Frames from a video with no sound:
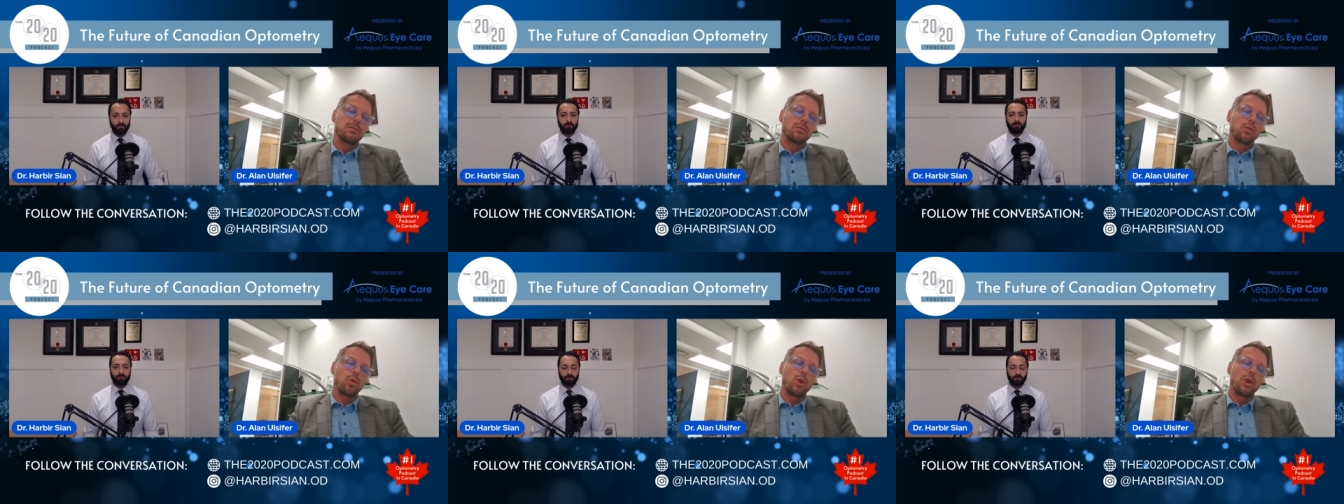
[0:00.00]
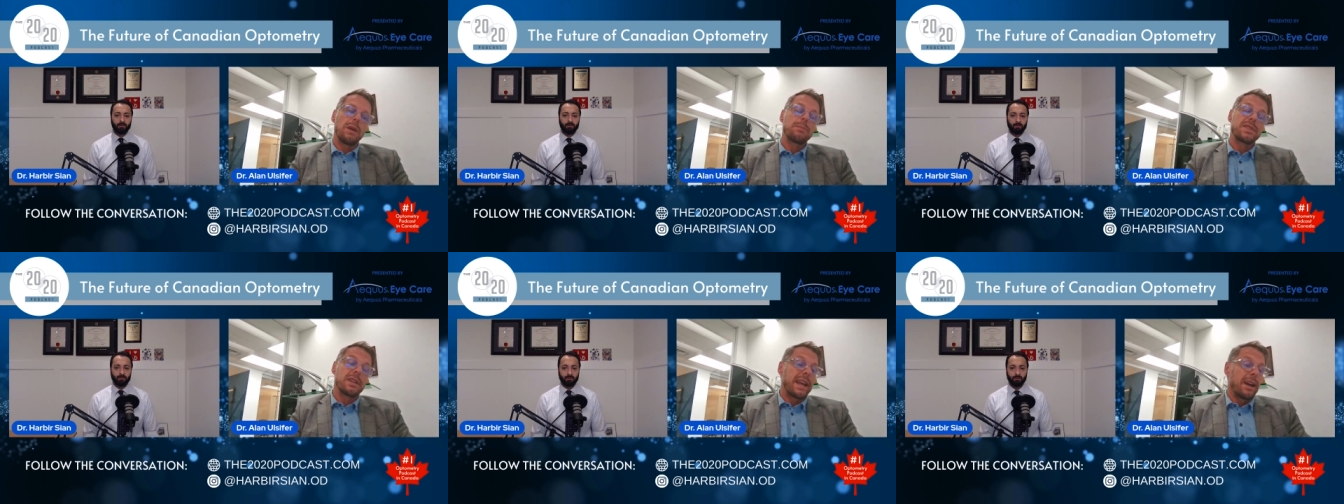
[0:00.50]

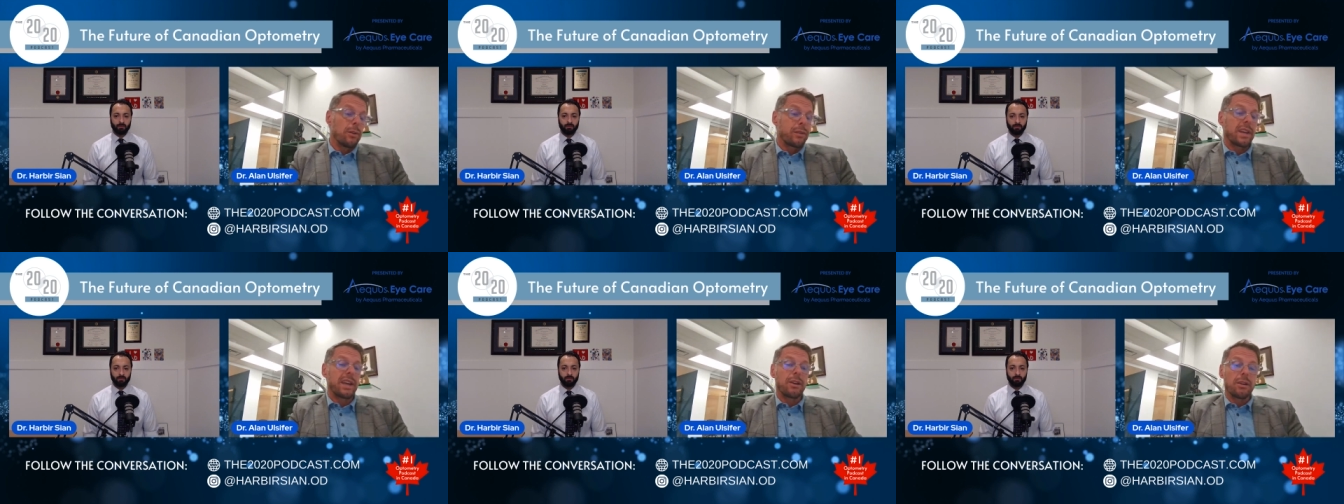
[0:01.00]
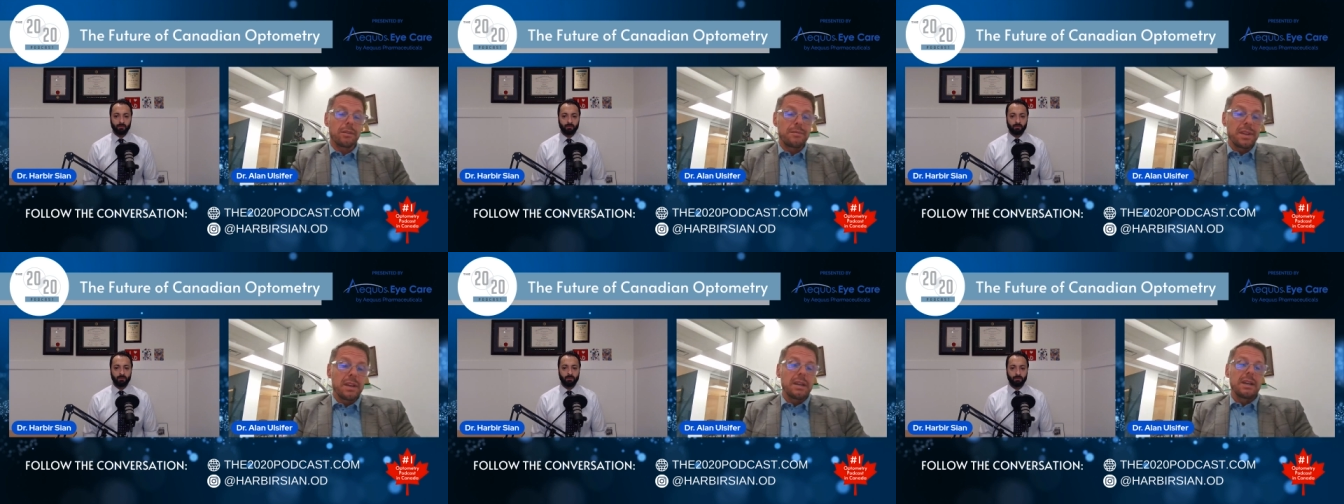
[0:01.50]
roll-ups in healthcare,
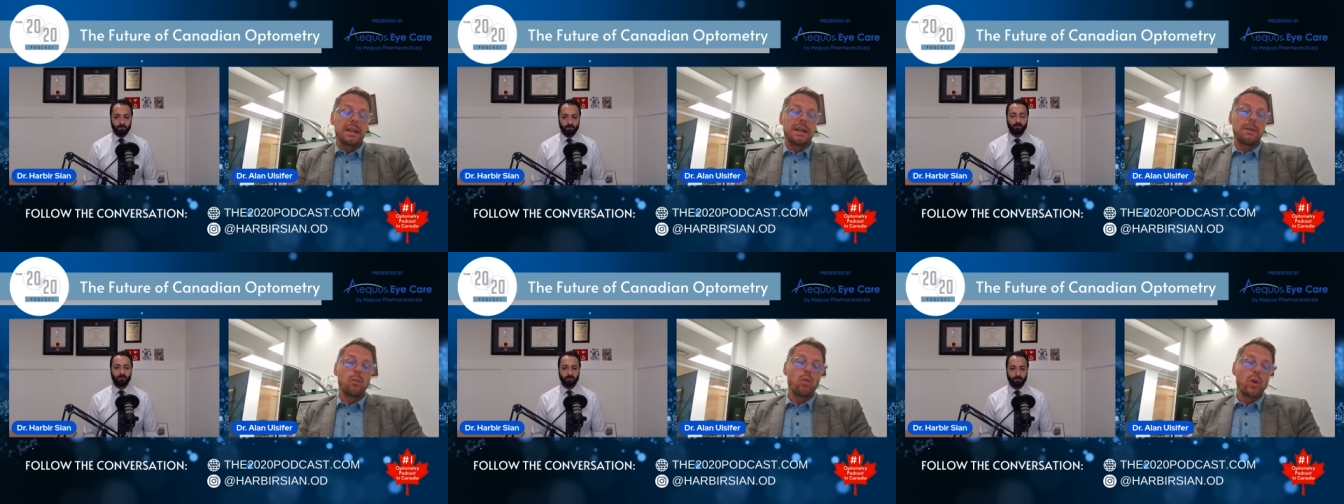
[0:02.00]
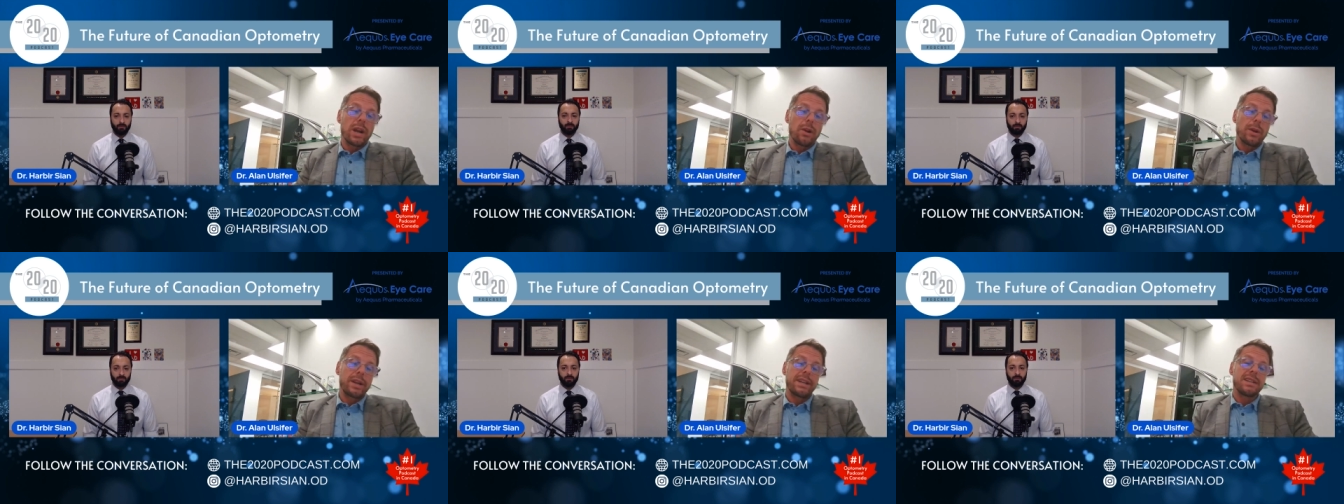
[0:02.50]

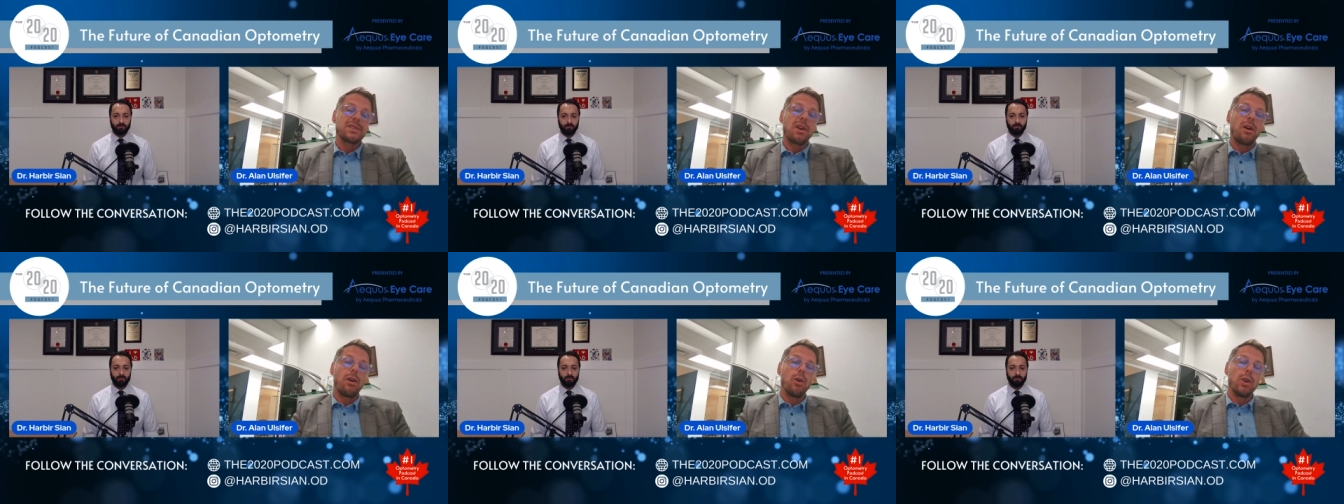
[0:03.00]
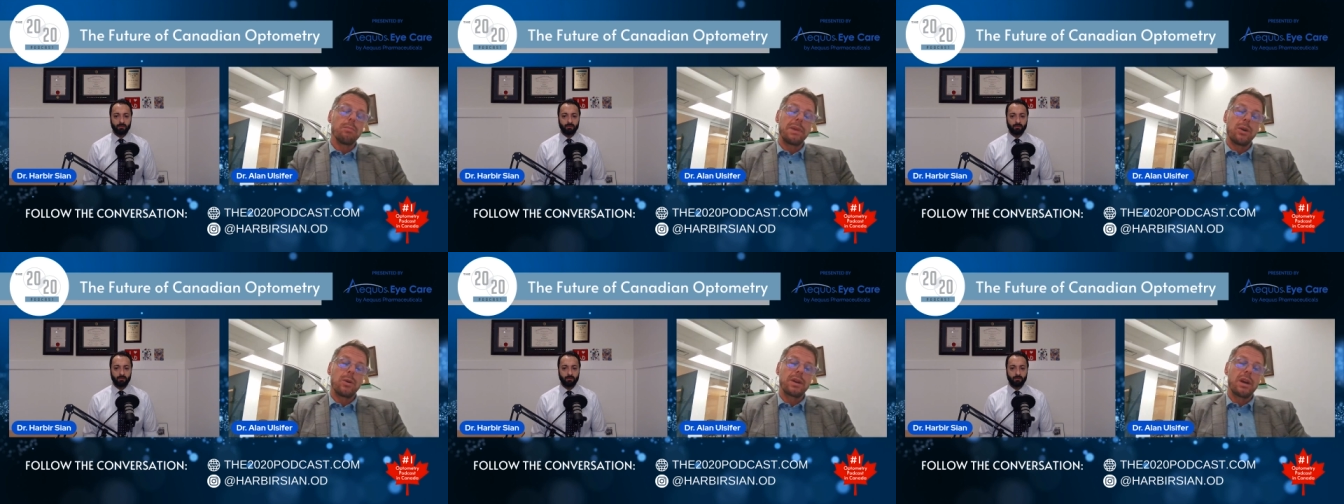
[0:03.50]
where it is all
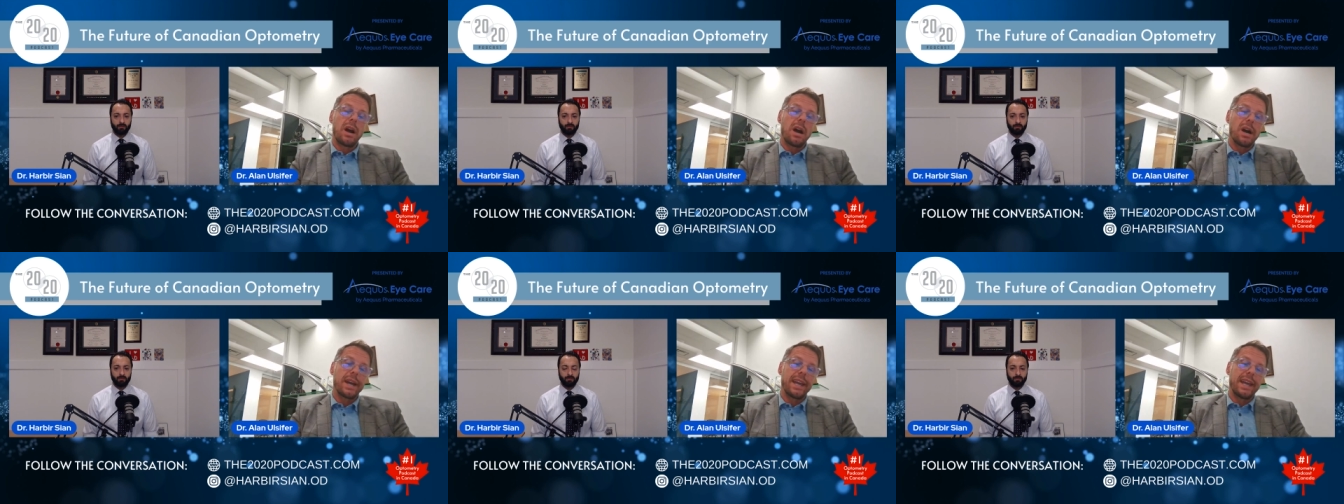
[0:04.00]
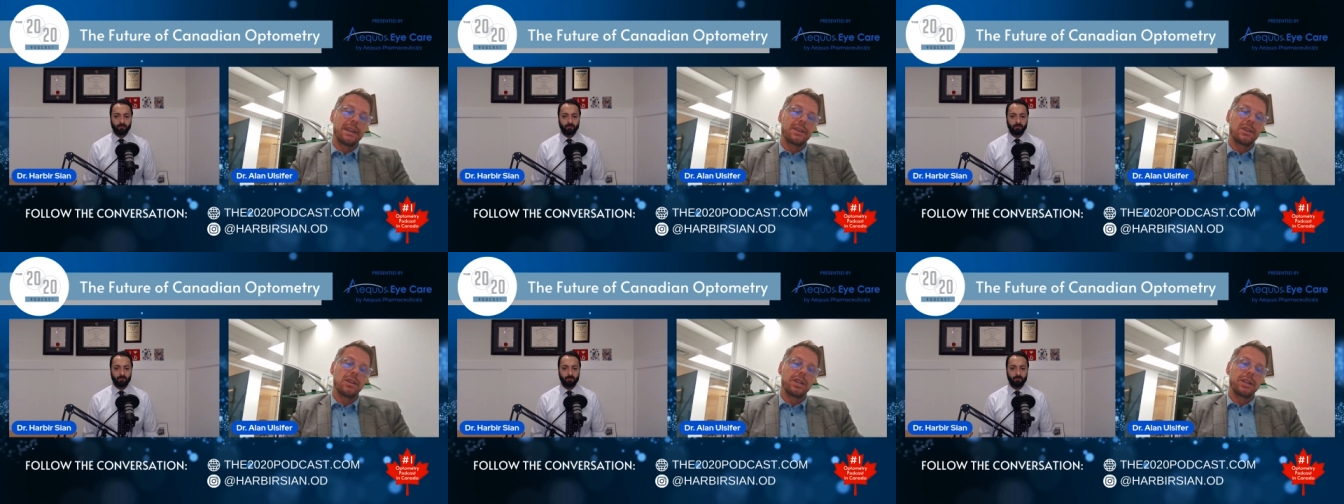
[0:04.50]
about
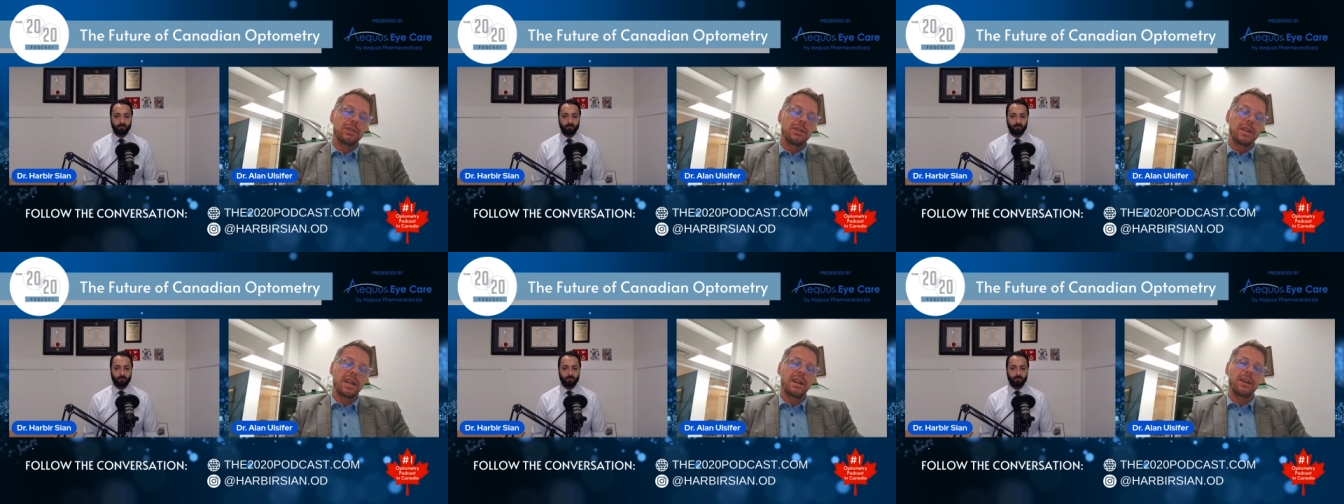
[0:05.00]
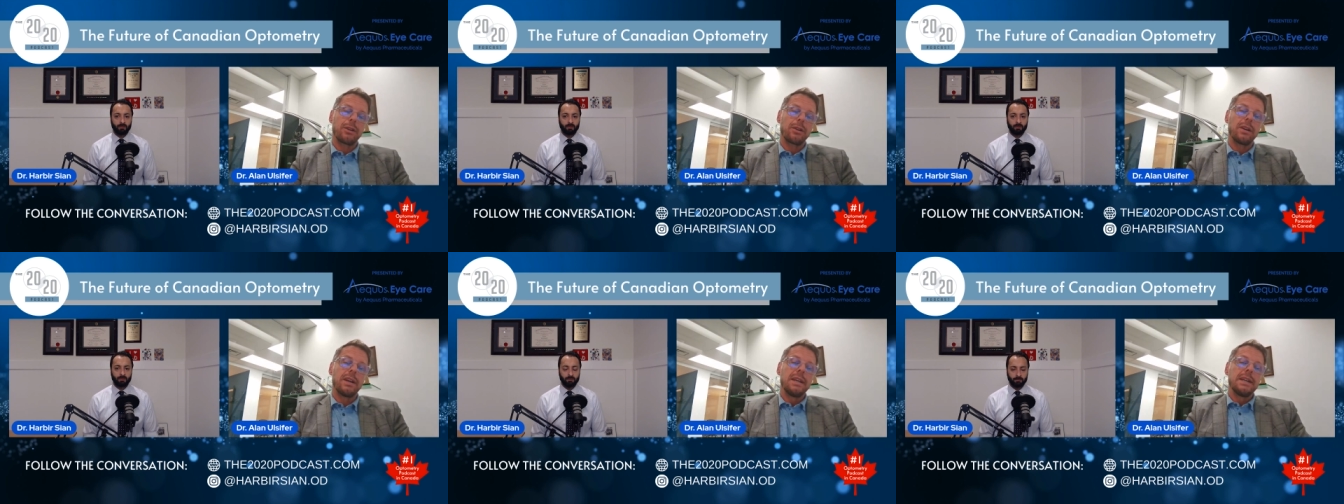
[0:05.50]
high-end clinical care,